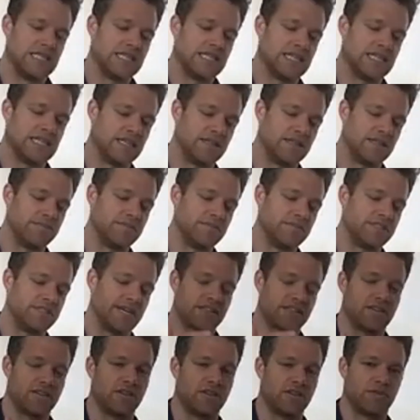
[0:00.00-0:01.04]
um,
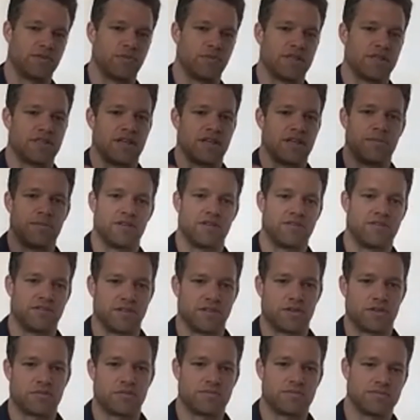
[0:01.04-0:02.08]
Tecton with
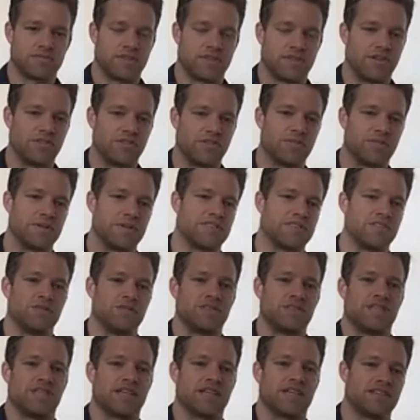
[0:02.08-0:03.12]
MLflow, how do you best
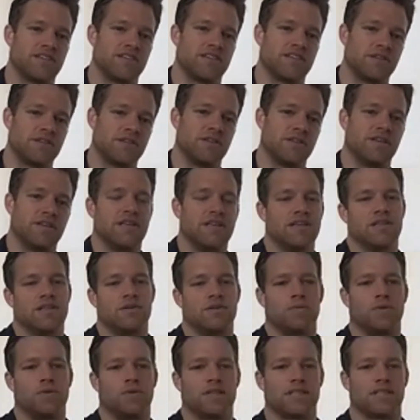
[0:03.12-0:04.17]
use Tecton
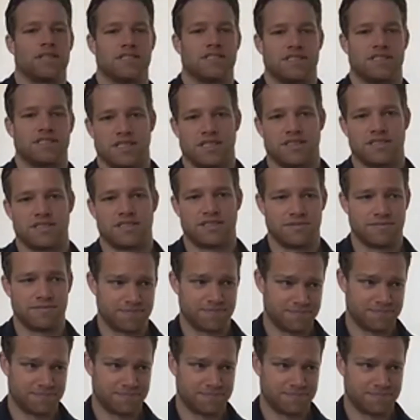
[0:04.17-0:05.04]
with Seldon,